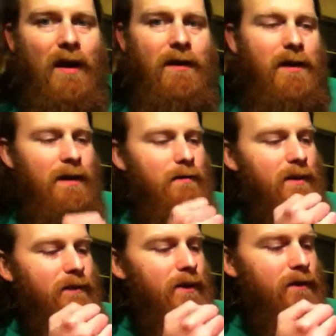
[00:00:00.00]
I can't get
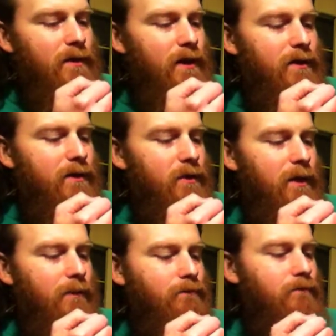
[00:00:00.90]
my finger in there to
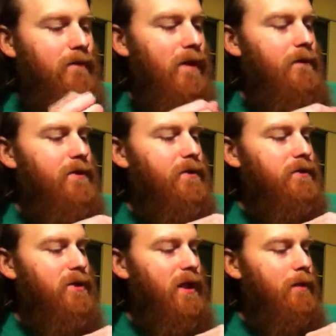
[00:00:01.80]
do a, a
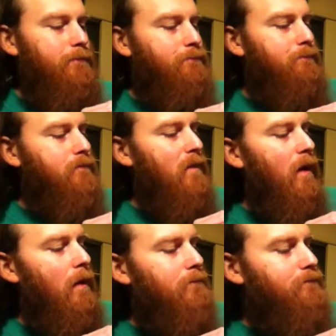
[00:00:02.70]
physical check
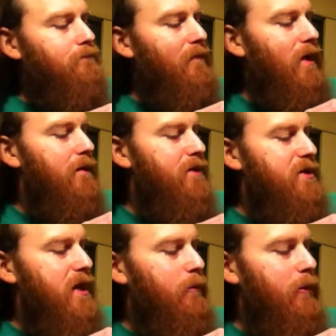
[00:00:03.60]
of the
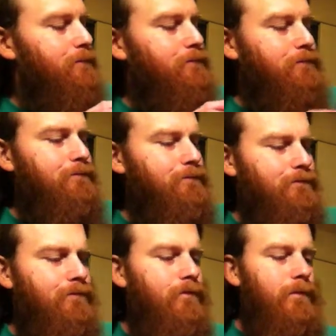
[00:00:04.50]
chamber.
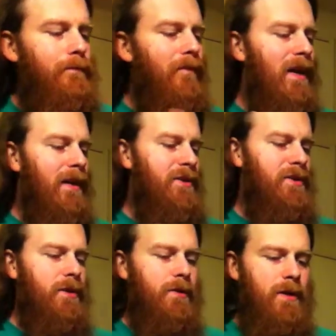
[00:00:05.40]
I
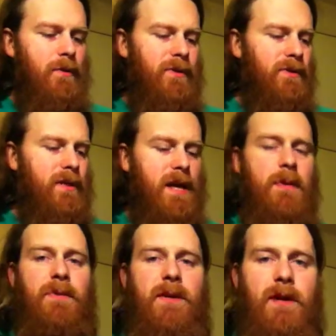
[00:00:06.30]
just don't know what's going to
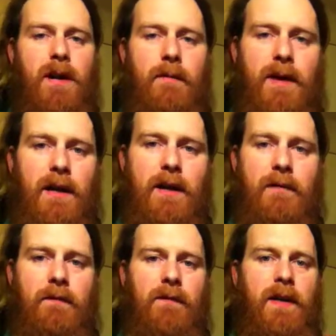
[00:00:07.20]
happen here. How am I going to
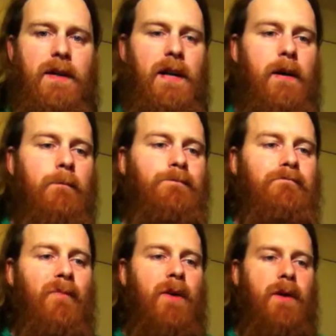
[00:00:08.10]
ever find it out?
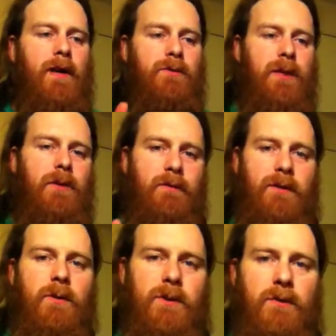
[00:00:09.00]
Okay, I'll try to
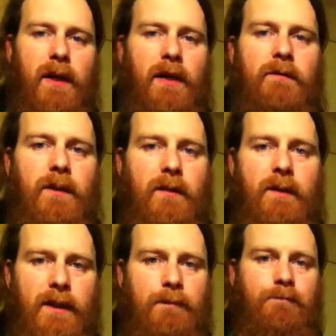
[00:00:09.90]
review what's right in front of
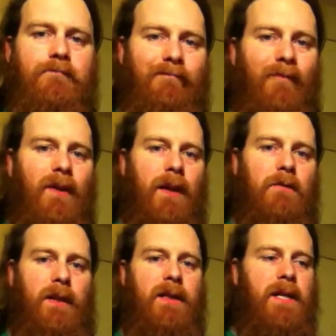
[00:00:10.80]
me
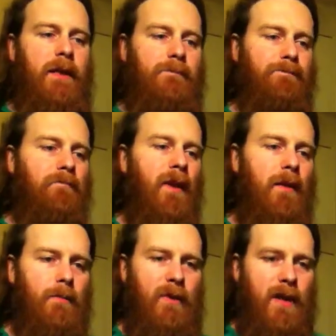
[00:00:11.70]
right now.
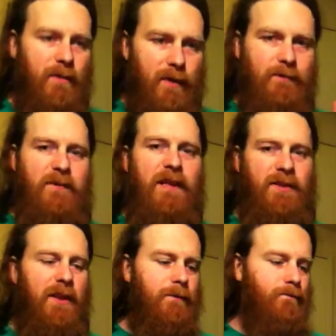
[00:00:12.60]
Prima
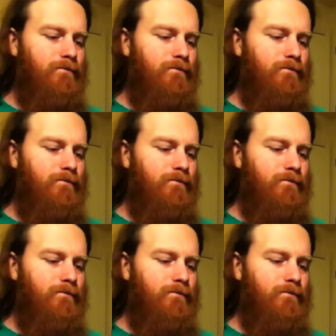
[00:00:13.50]
facie.